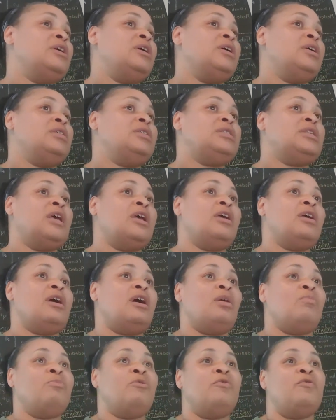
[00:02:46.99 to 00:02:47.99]
He said,
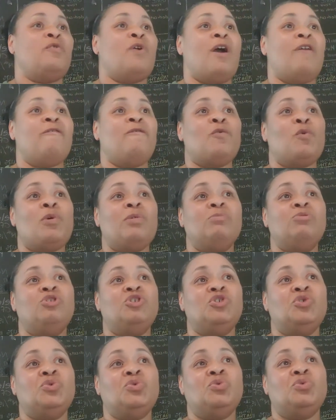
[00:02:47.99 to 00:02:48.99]
uh, before I formed
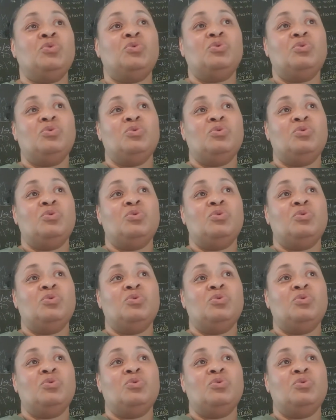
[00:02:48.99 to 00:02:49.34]
you